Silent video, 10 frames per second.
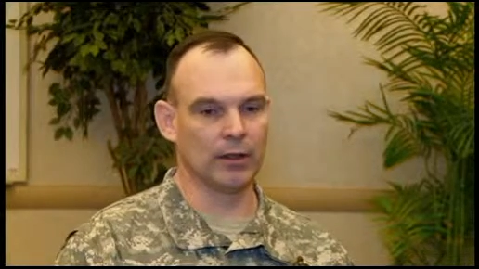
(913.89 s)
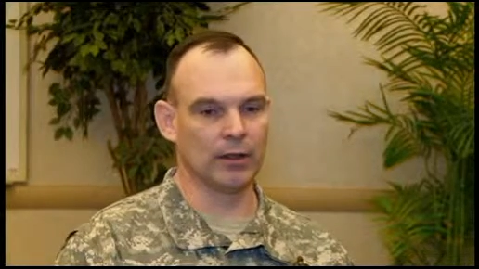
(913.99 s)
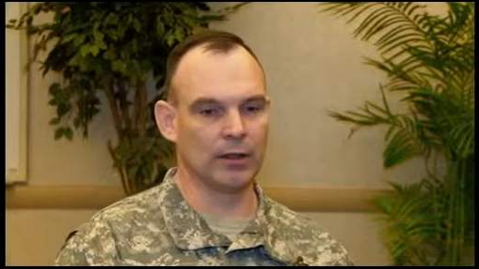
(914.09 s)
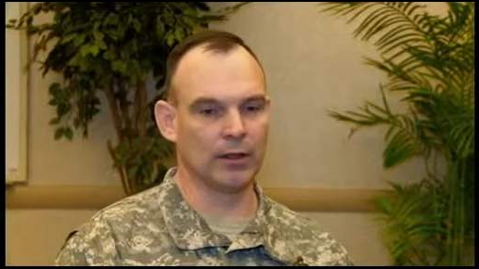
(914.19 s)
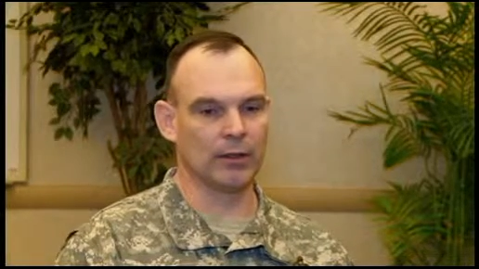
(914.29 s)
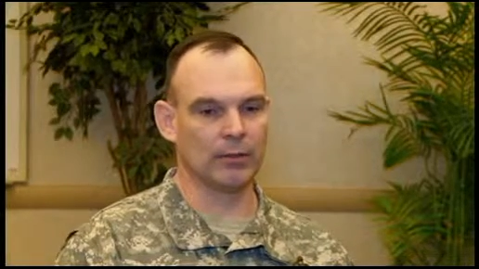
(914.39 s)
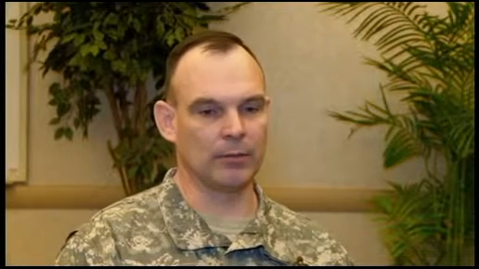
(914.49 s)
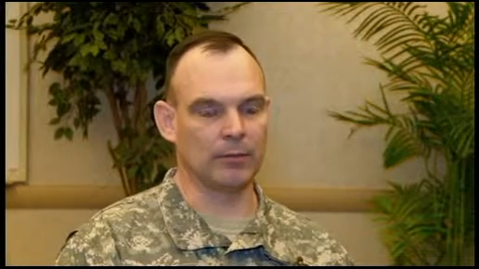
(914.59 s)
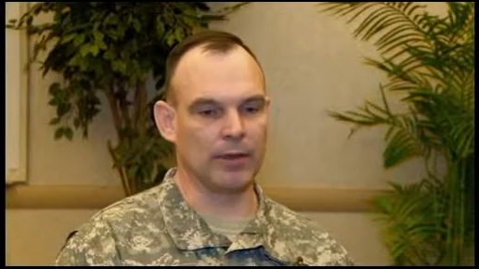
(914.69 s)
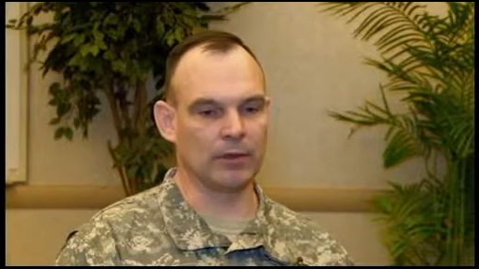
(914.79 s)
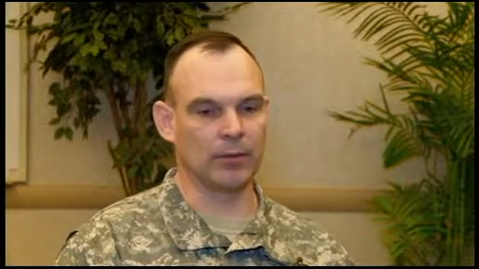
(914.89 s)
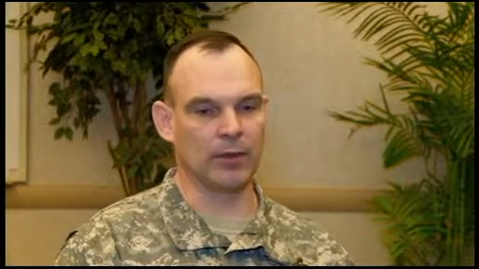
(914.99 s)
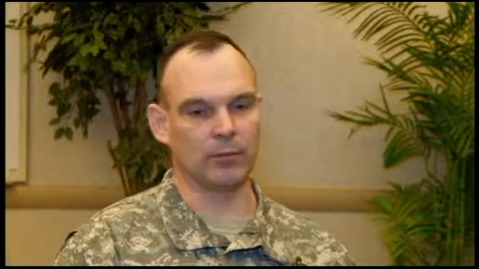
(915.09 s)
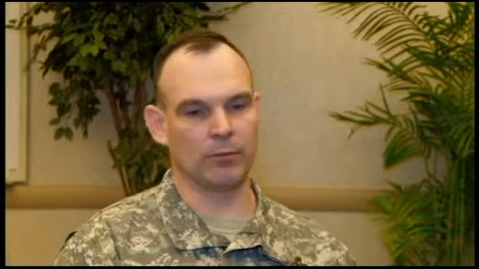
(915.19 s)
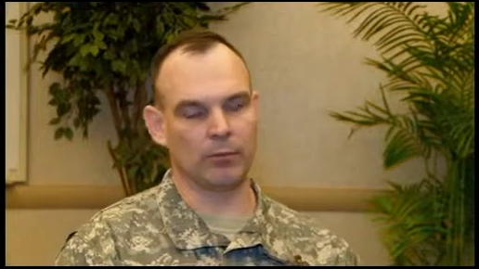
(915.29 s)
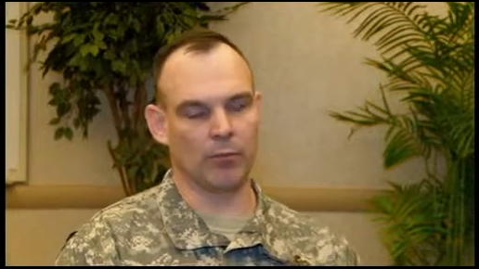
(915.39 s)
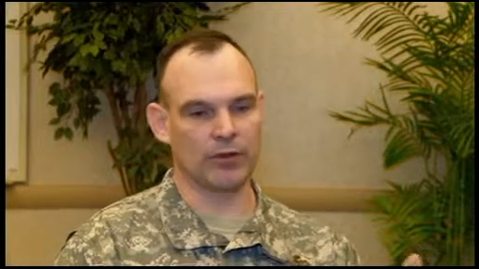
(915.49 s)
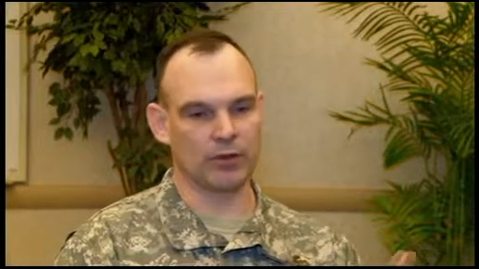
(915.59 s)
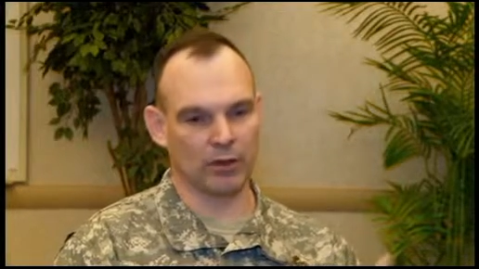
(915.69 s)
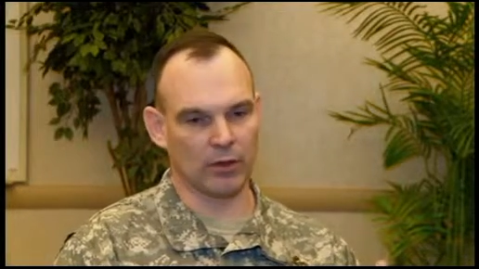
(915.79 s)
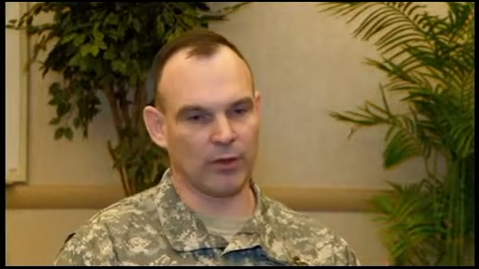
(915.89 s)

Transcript: uh, as we started